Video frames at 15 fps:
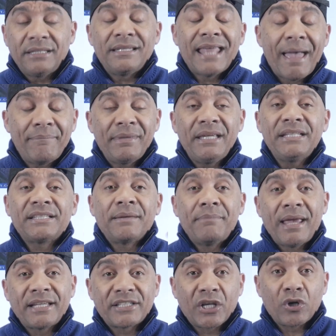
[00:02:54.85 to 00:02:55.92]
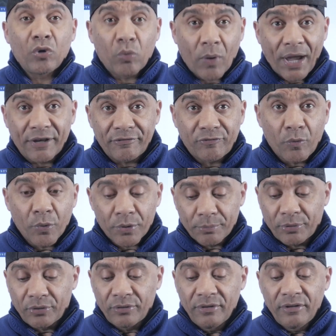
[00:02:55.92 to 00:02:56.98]
That means it makes it quite
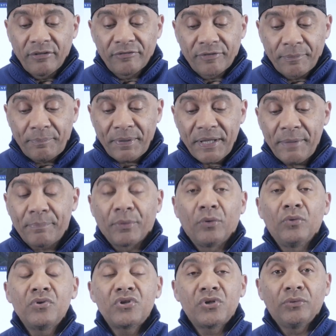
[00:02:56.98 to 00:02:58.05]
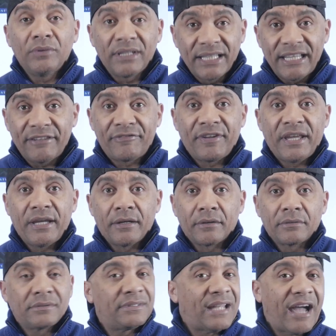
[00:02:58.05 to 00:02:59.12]
affordable for people to live
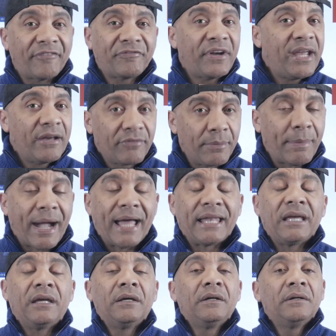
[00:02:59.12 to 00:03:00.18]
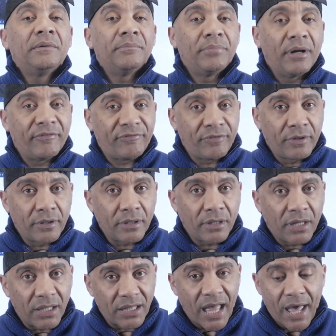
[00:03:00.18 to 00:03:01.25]
here. Not for everybody, but for
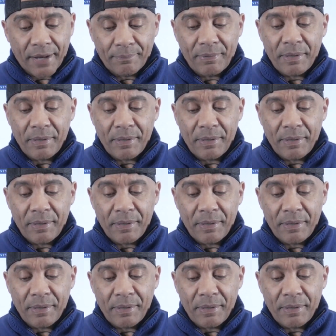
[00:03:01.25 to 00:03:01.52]
a lot of